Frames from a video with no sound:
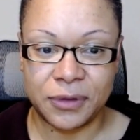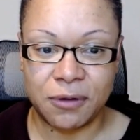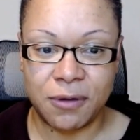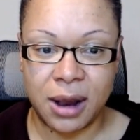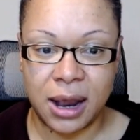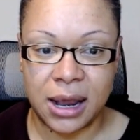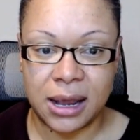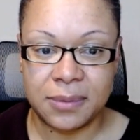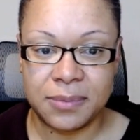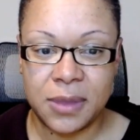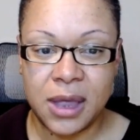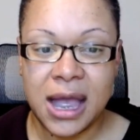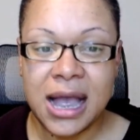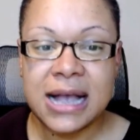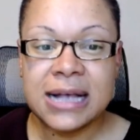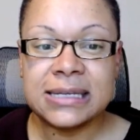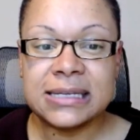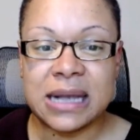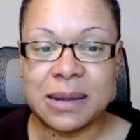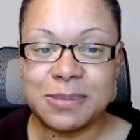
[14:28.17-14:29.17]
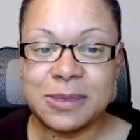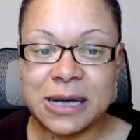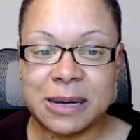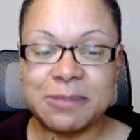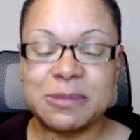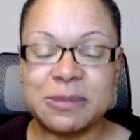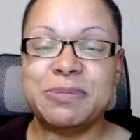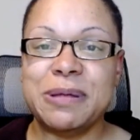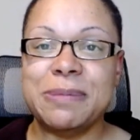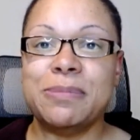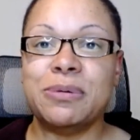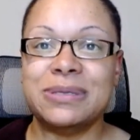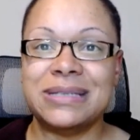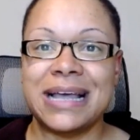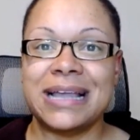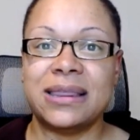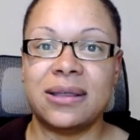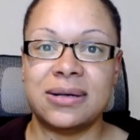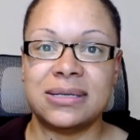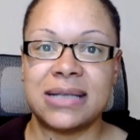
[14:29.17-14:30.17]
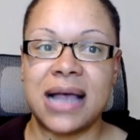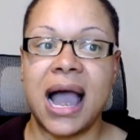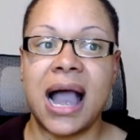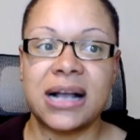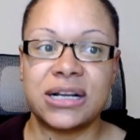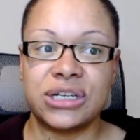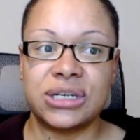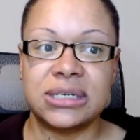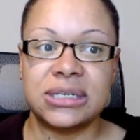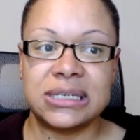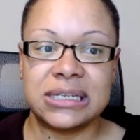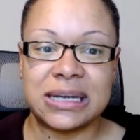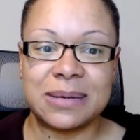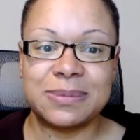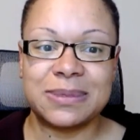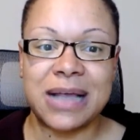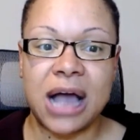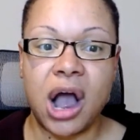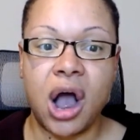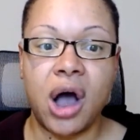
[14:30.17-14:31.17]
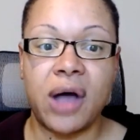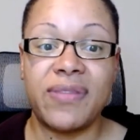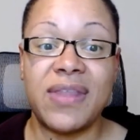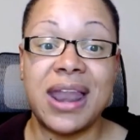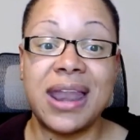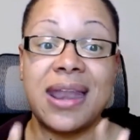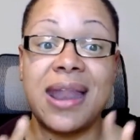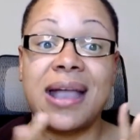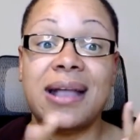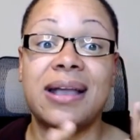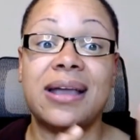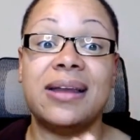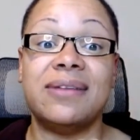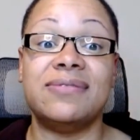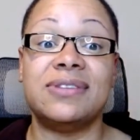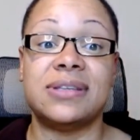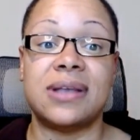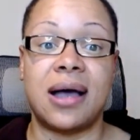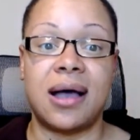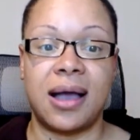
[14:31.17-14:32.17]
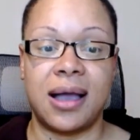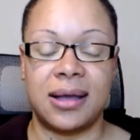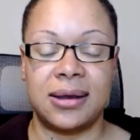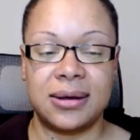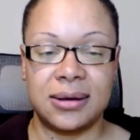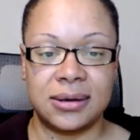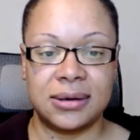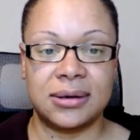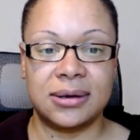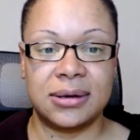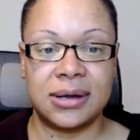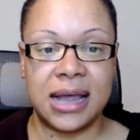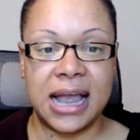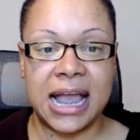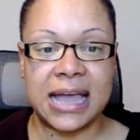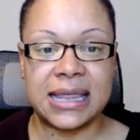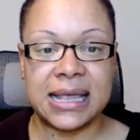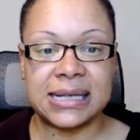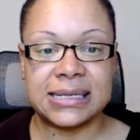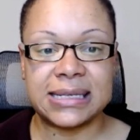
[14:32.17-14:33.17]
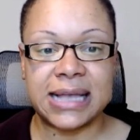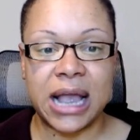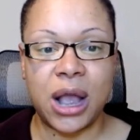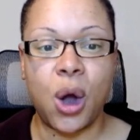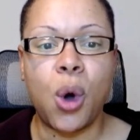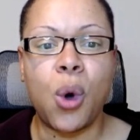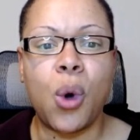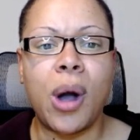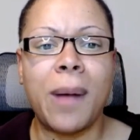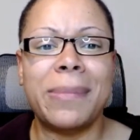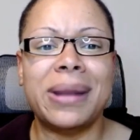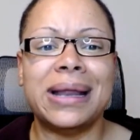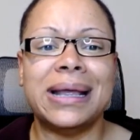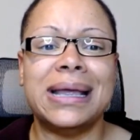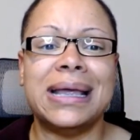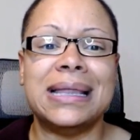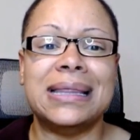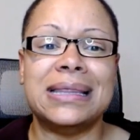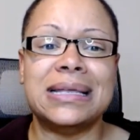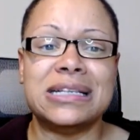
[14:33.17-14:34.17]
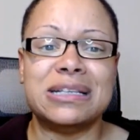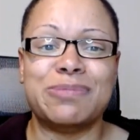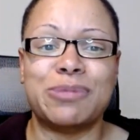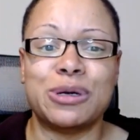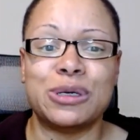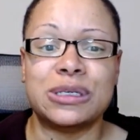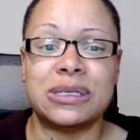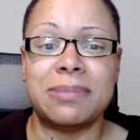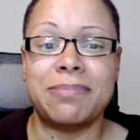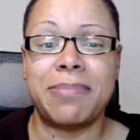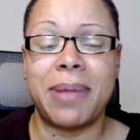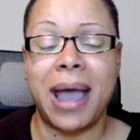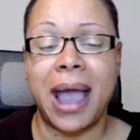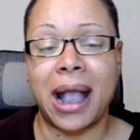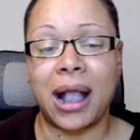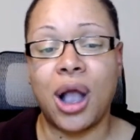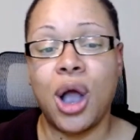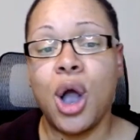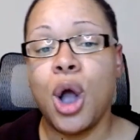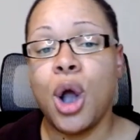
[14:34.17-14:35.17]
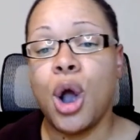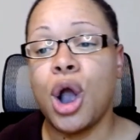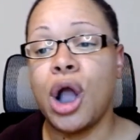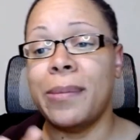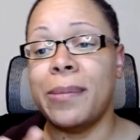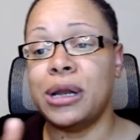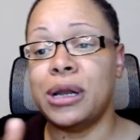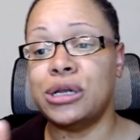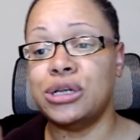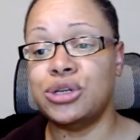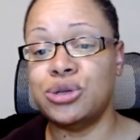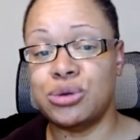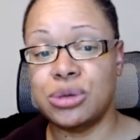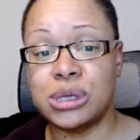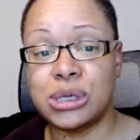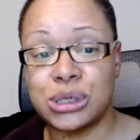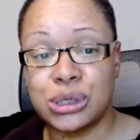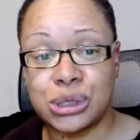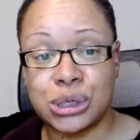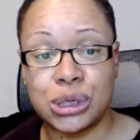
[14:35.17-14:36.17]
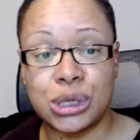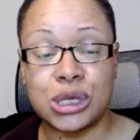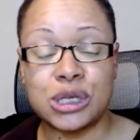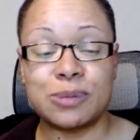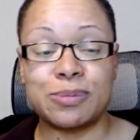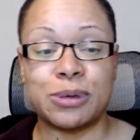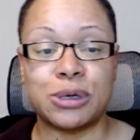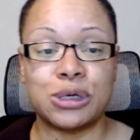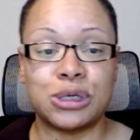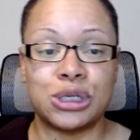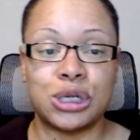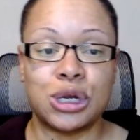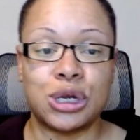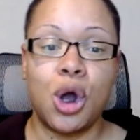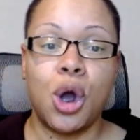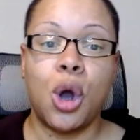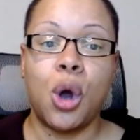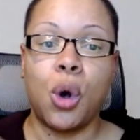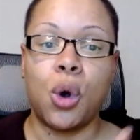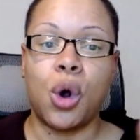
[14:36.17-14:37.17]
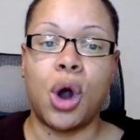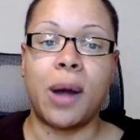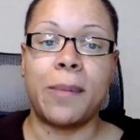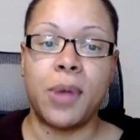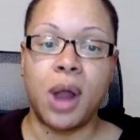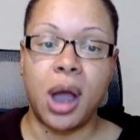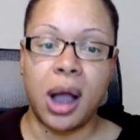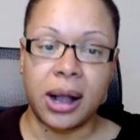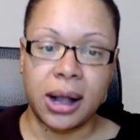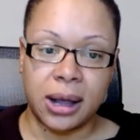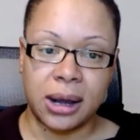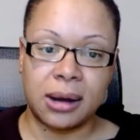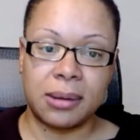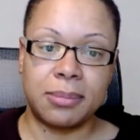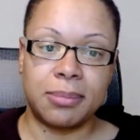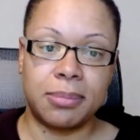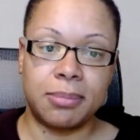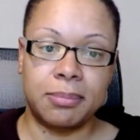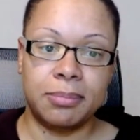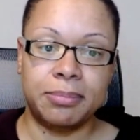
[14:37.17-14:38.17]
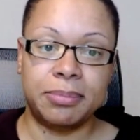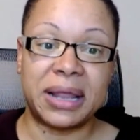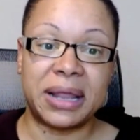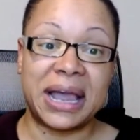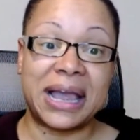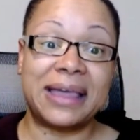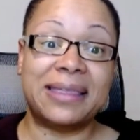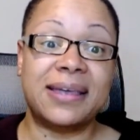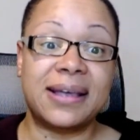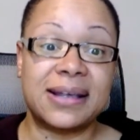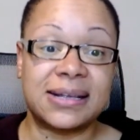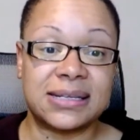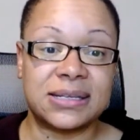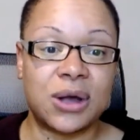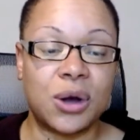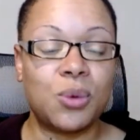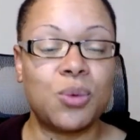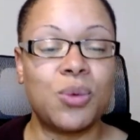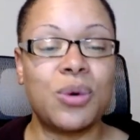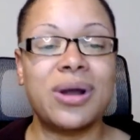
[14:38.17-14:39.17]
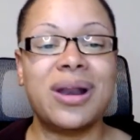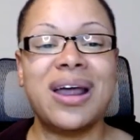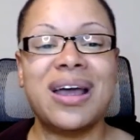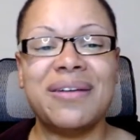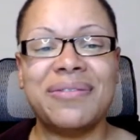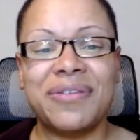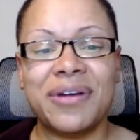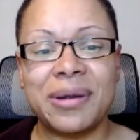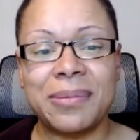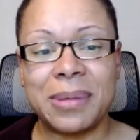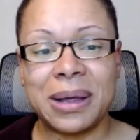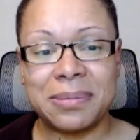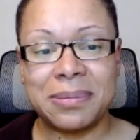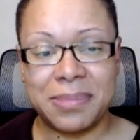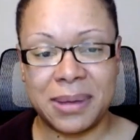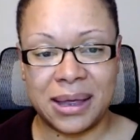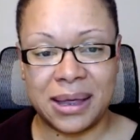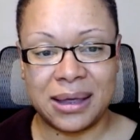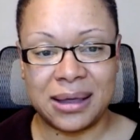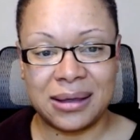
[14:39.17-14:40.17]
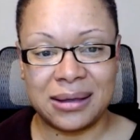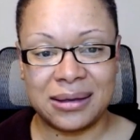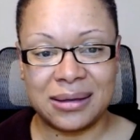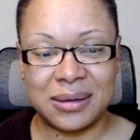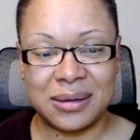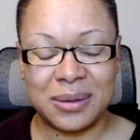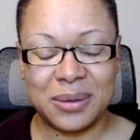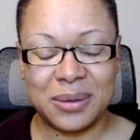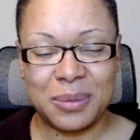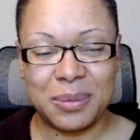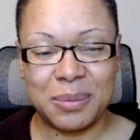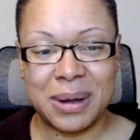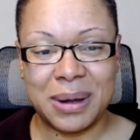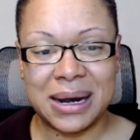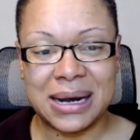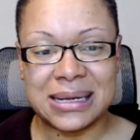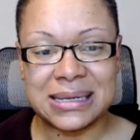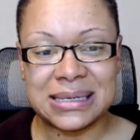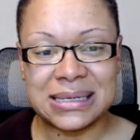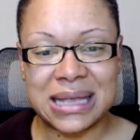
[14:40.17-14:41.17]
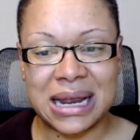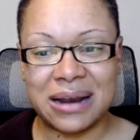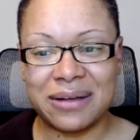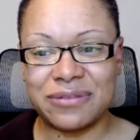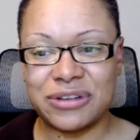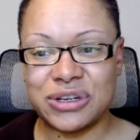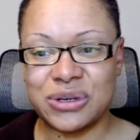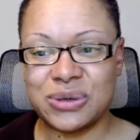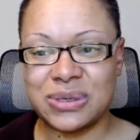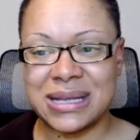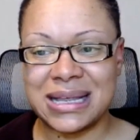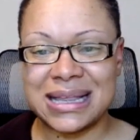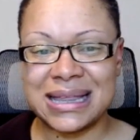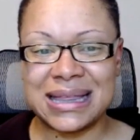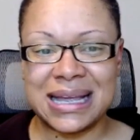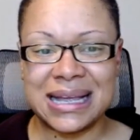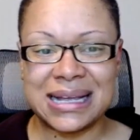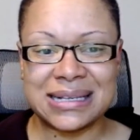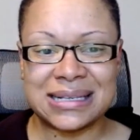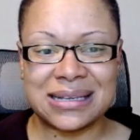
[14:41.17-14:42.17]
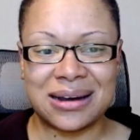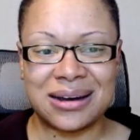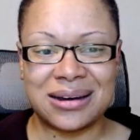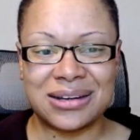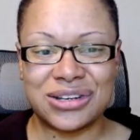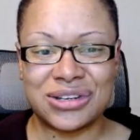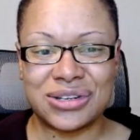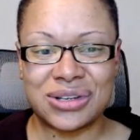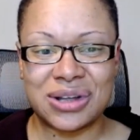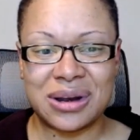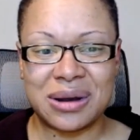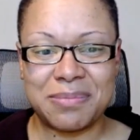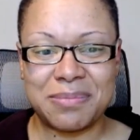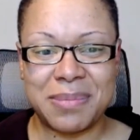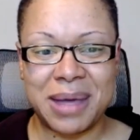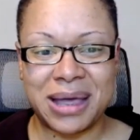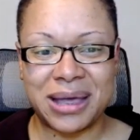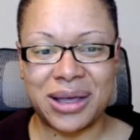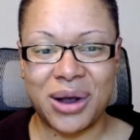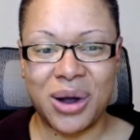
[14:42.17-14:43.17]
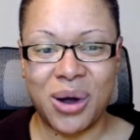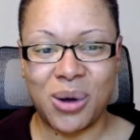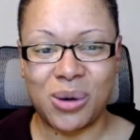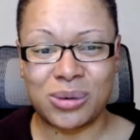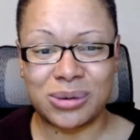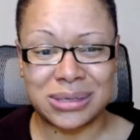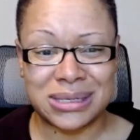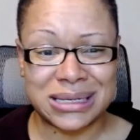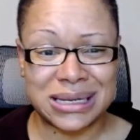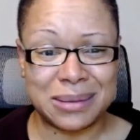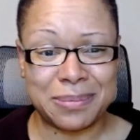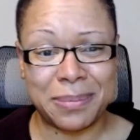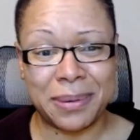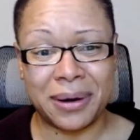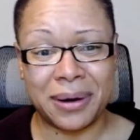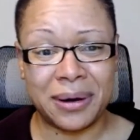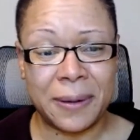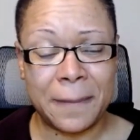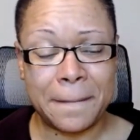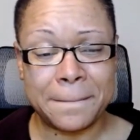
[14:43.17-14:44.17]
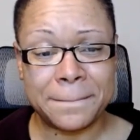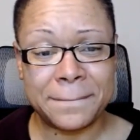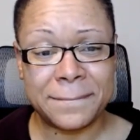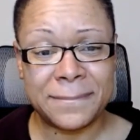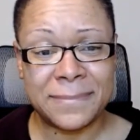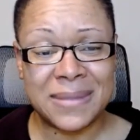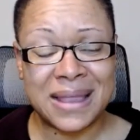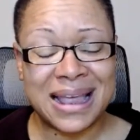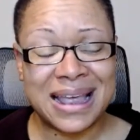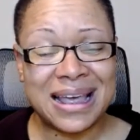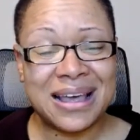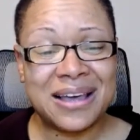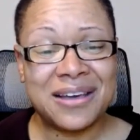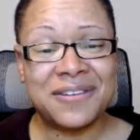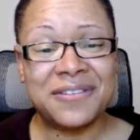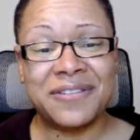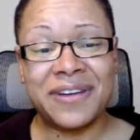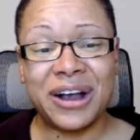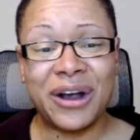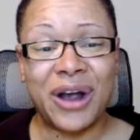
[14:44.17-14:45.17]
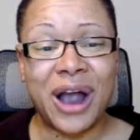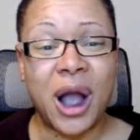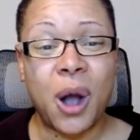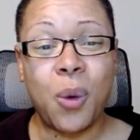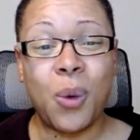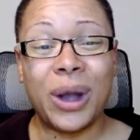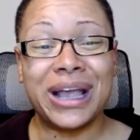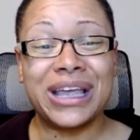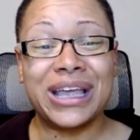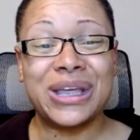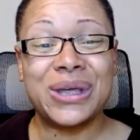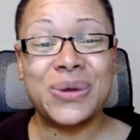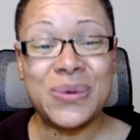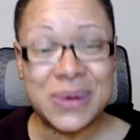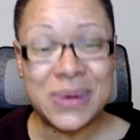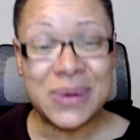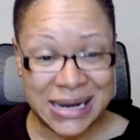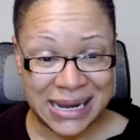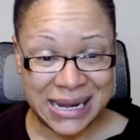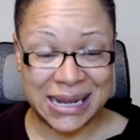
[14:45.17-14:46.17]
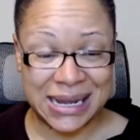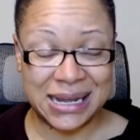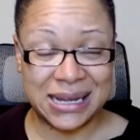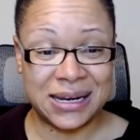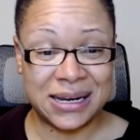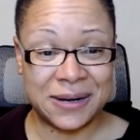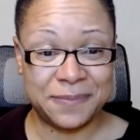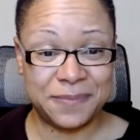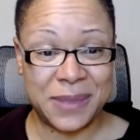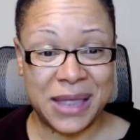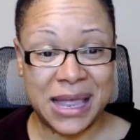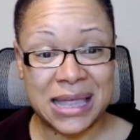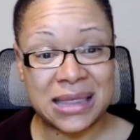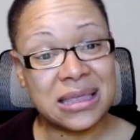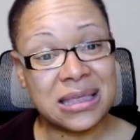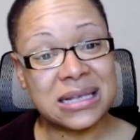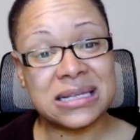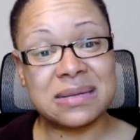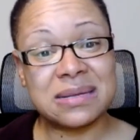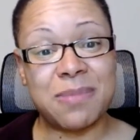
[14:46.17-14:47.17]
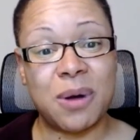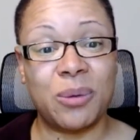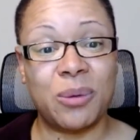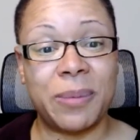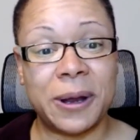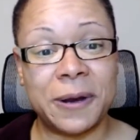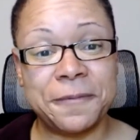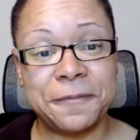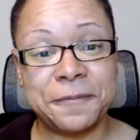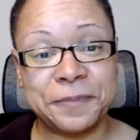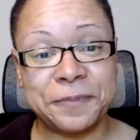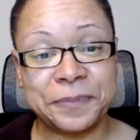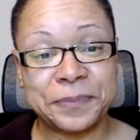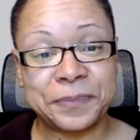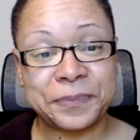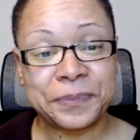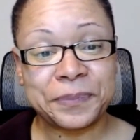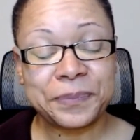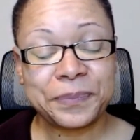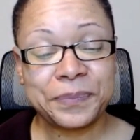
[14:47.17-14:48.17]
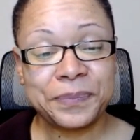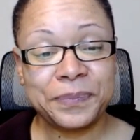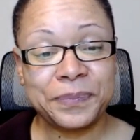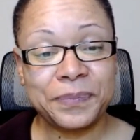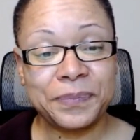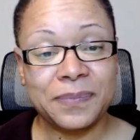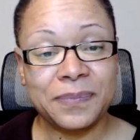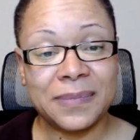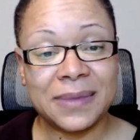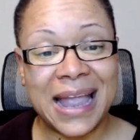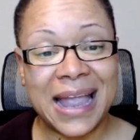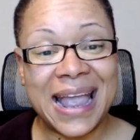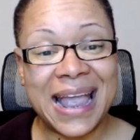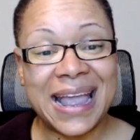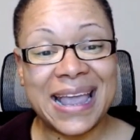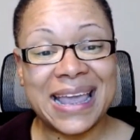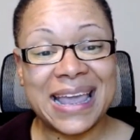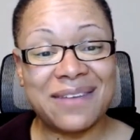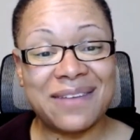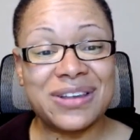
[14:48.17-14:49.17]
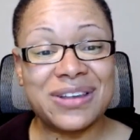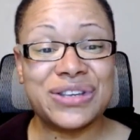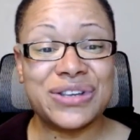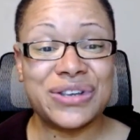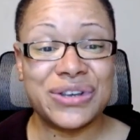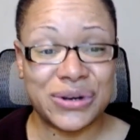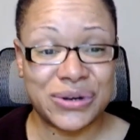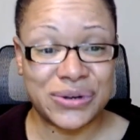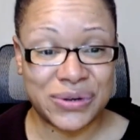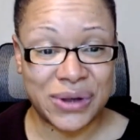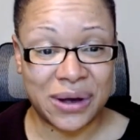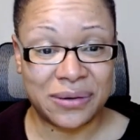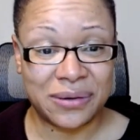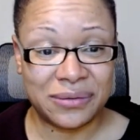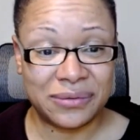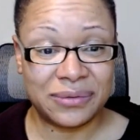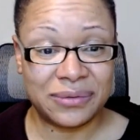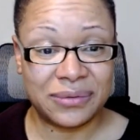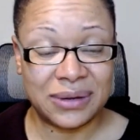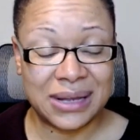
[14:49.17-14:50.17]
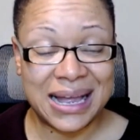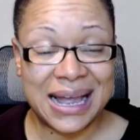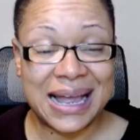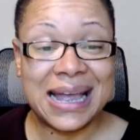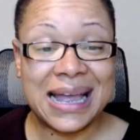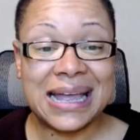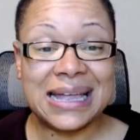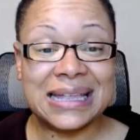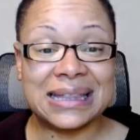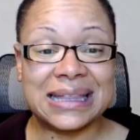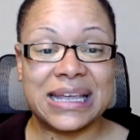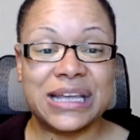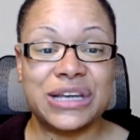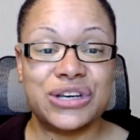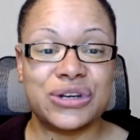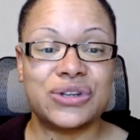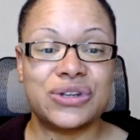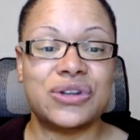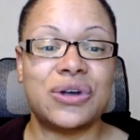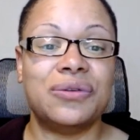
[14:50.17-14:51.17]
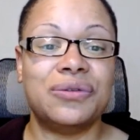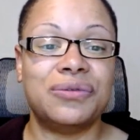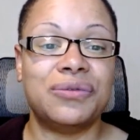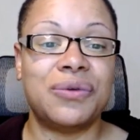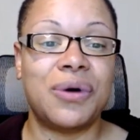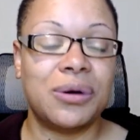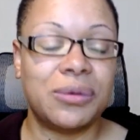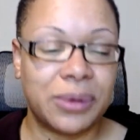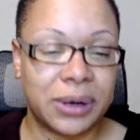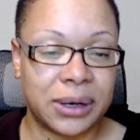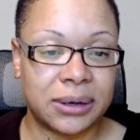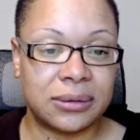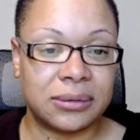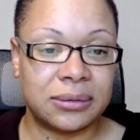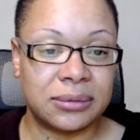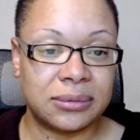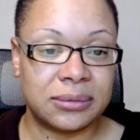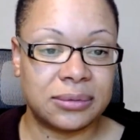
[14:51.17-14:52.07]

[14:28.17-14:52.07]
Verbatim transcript: right? Sometimes people take those action steps on the negative side and they say, oh, I'm going to give this person back, or I'm going to do this to this person, or I'm not going to blank this, or whatever it might be. But instead of choosing things that are just going to make your hole deeper, figure out what you need in this moment, give it to yourself, and lead yourself forward.